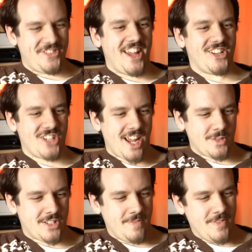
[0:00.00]
Fair
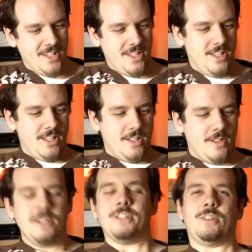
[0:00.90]
shout.
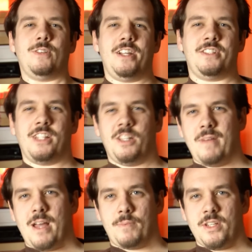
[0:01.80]
So lighting in the map